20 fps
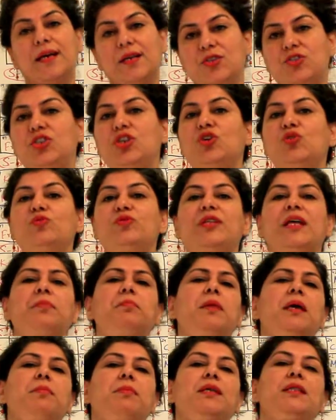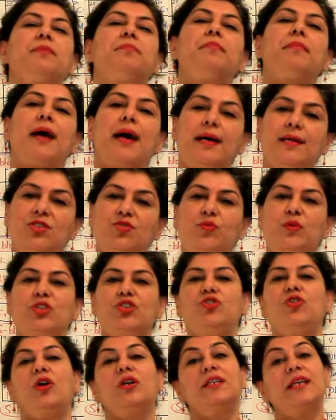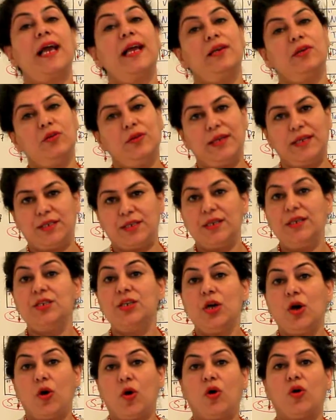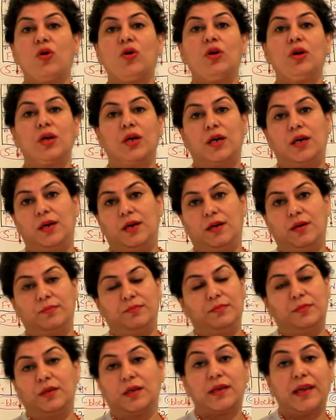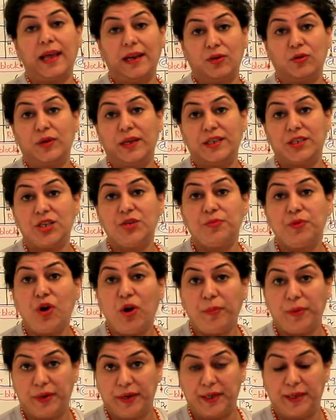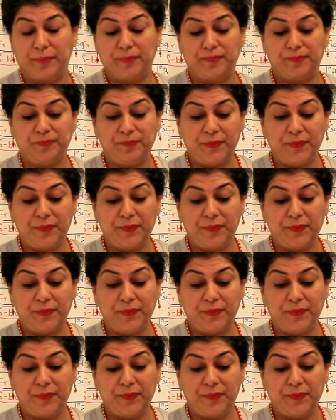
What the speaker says: assumed that maybe the mass was not calculated or calculated properly.